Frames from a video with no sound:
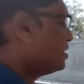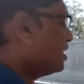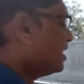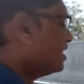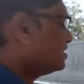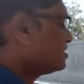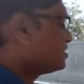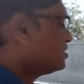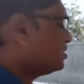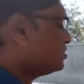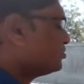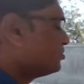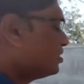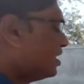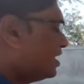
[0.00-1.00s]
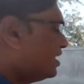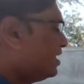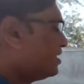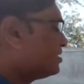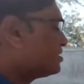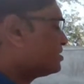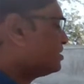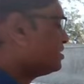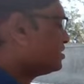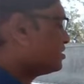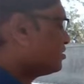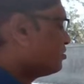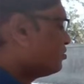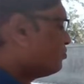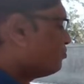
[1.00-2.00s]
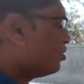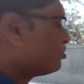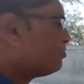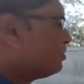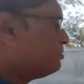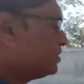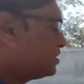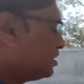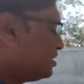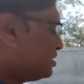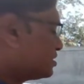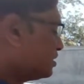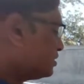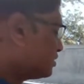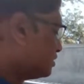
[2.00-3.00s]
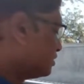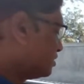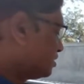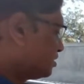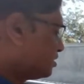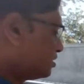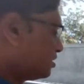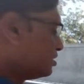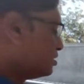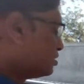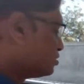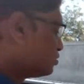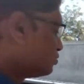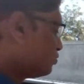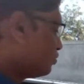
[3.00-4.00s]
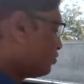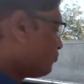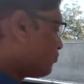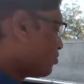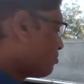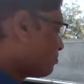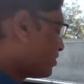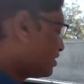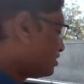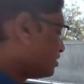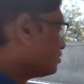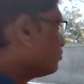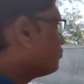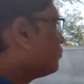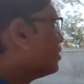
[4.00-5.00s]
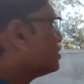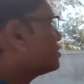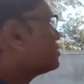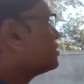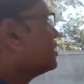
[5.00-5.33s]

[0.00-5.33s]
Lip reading: and C2. And let us see what will be the result. So if we operate first